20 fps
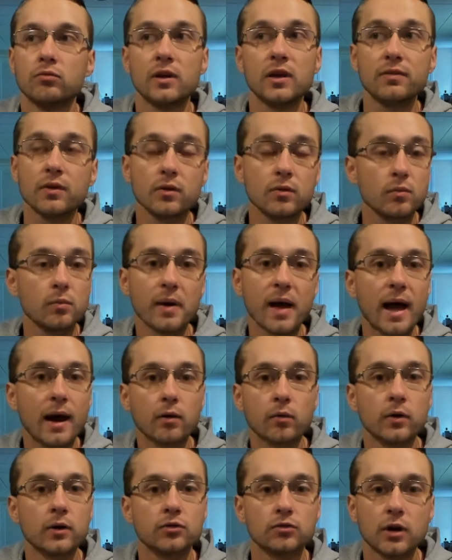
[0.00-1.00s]
even
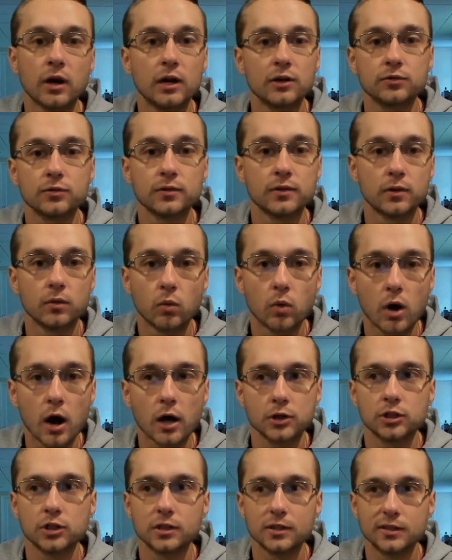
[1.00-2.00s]
back when Trotz was in
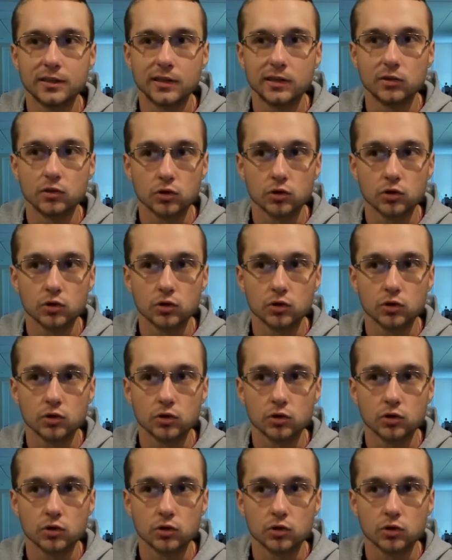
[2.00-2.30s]
Washington,